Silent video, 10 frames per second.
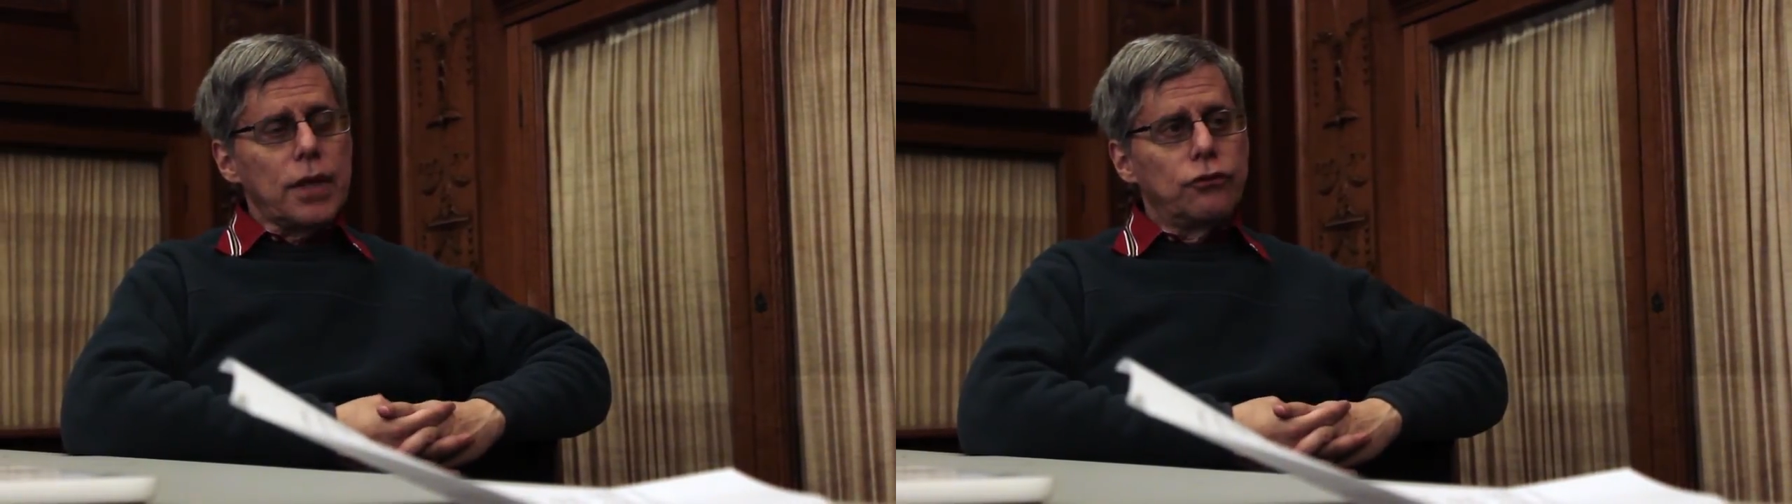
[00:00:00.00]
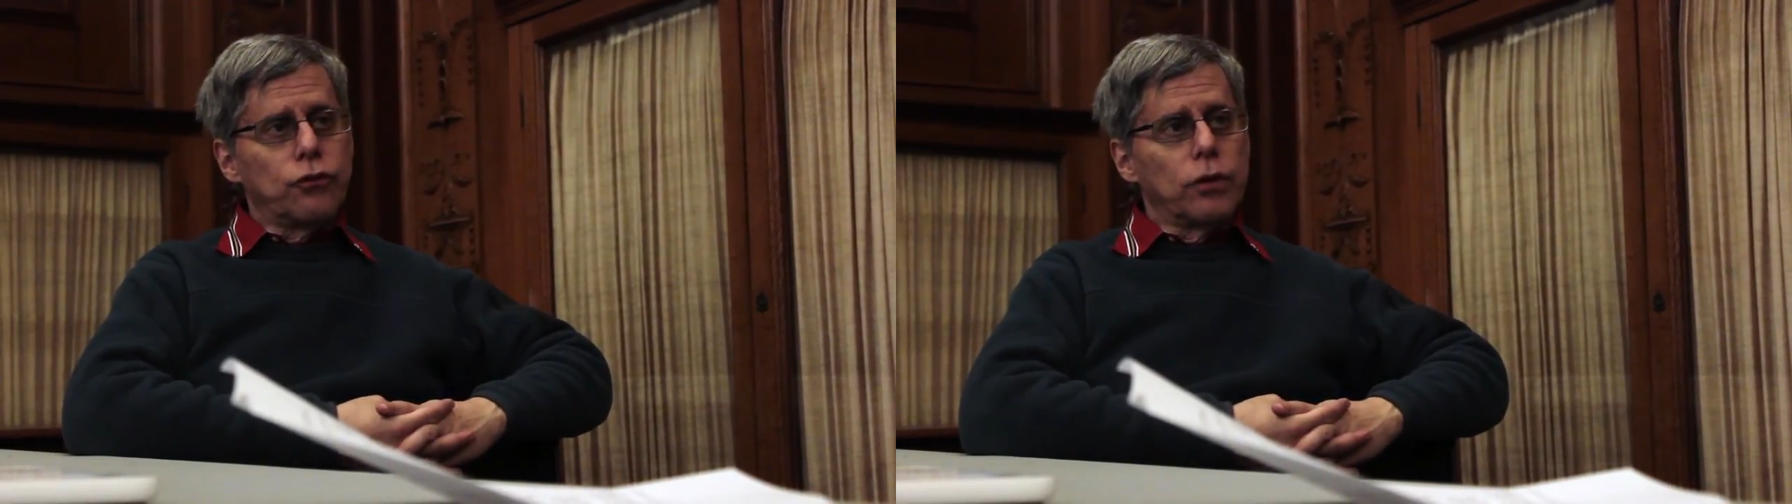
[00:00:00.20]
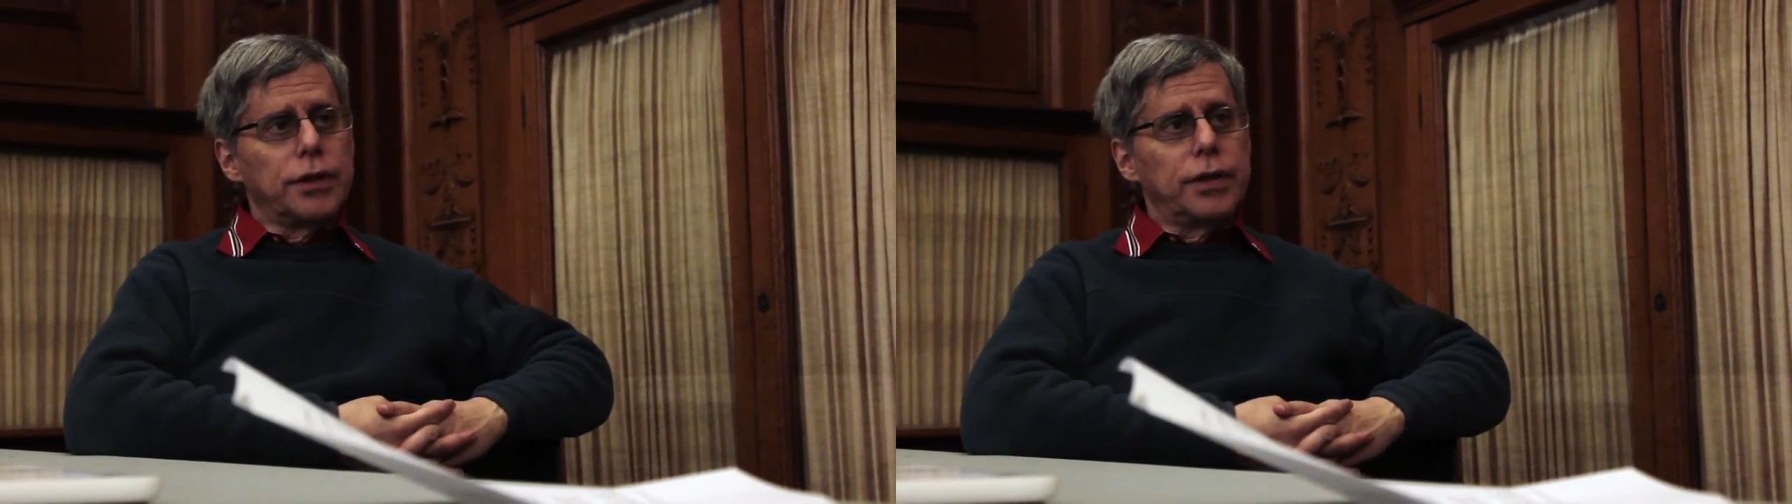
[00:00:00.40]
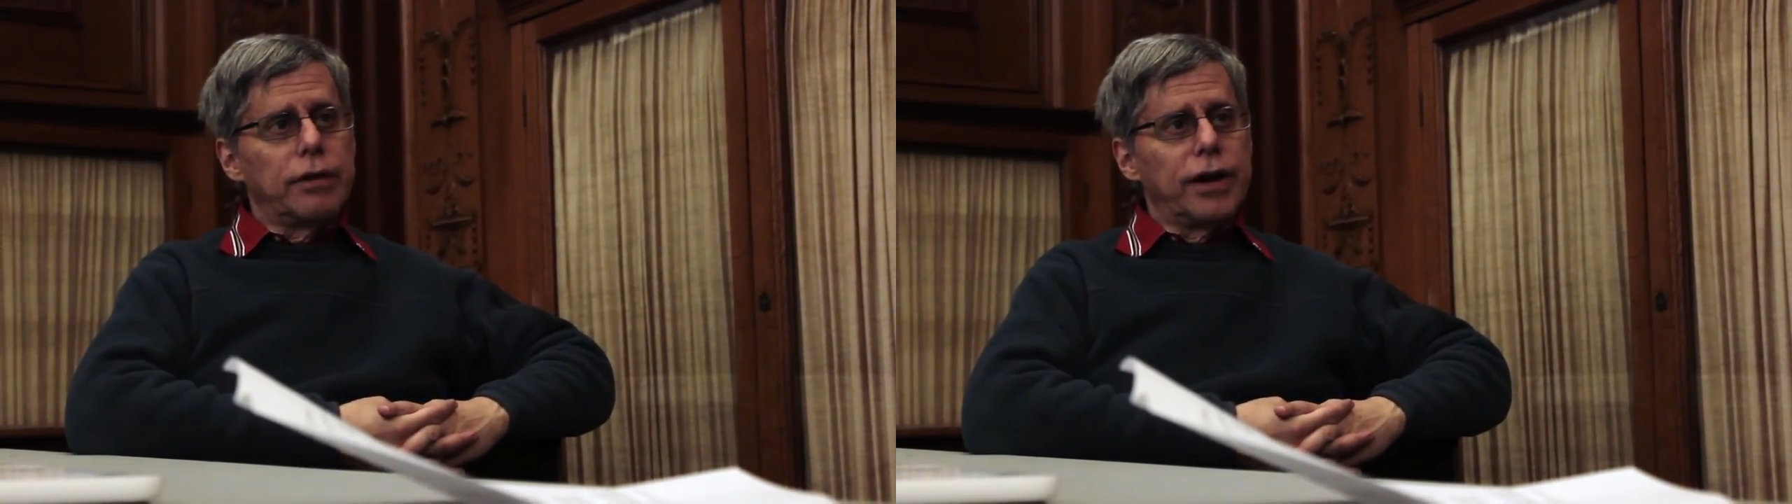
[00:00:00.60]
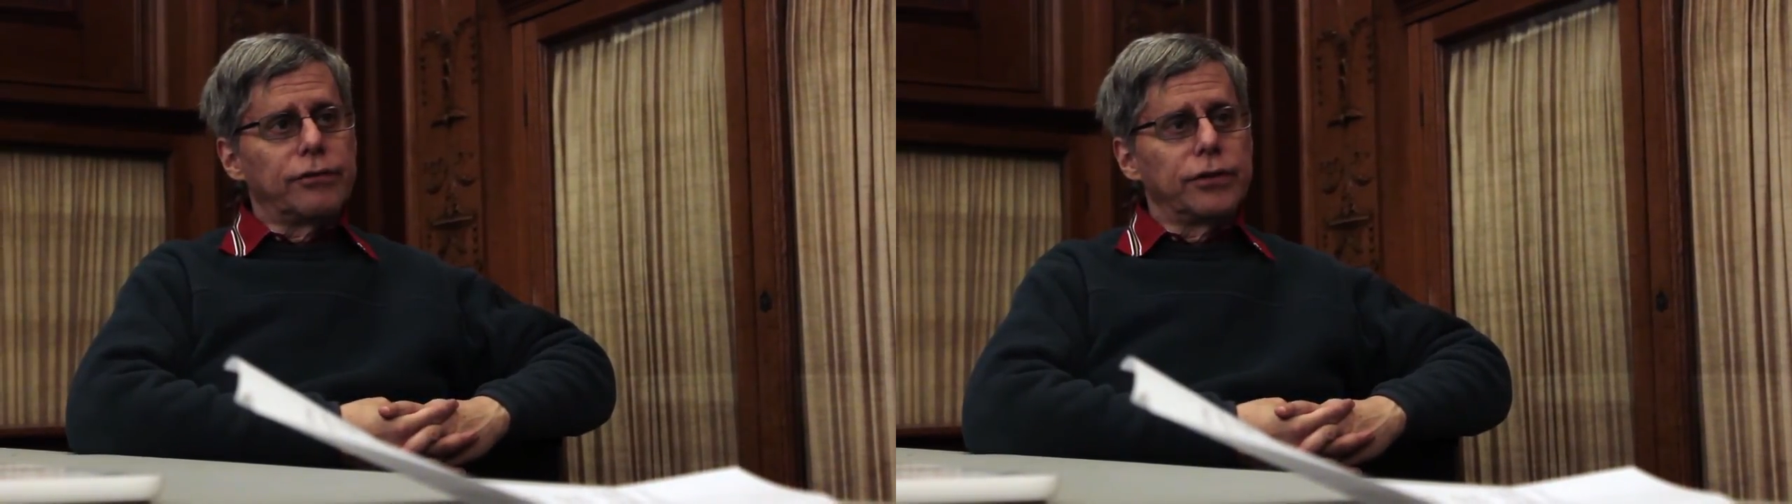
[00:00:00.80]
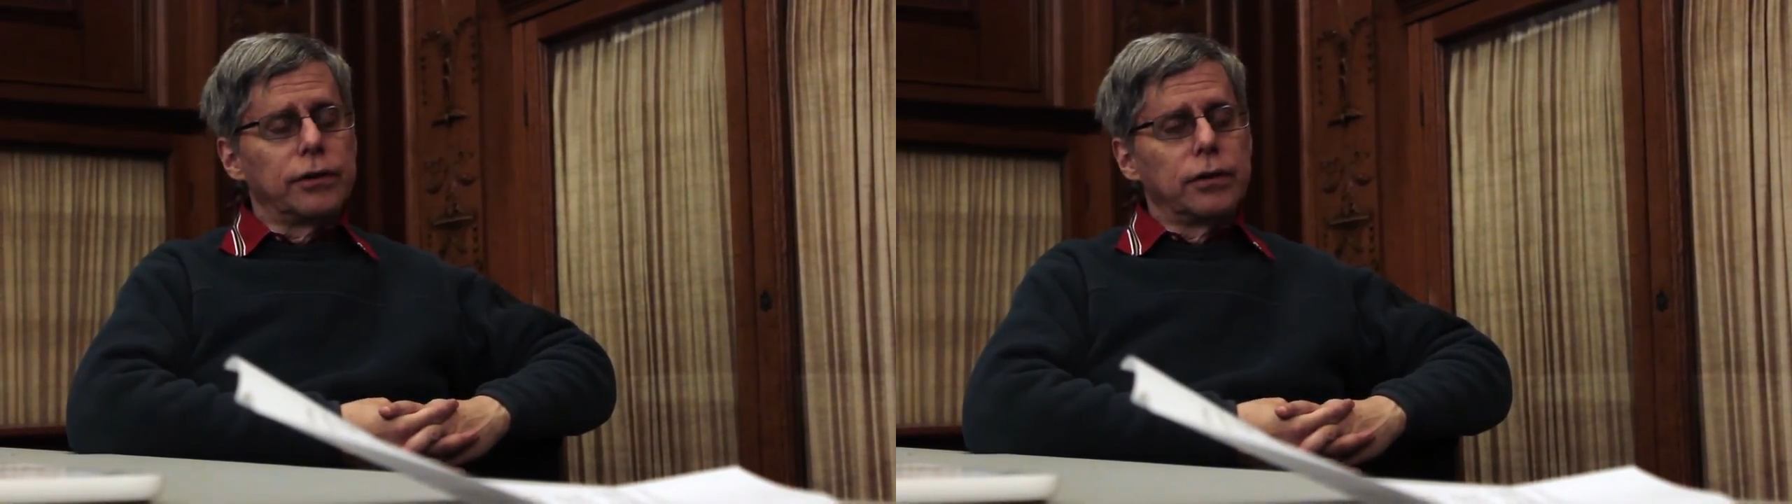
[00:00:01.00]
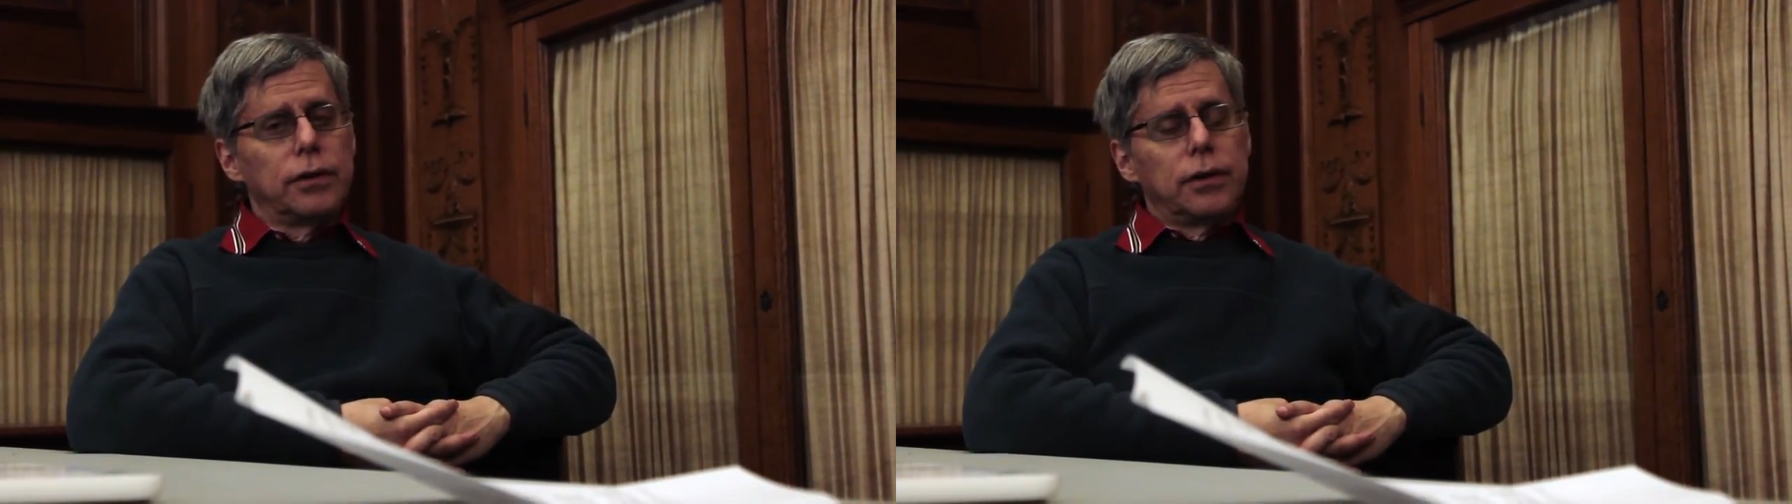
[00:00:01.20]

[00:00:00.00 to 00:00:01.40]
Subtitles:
shortly thereafter,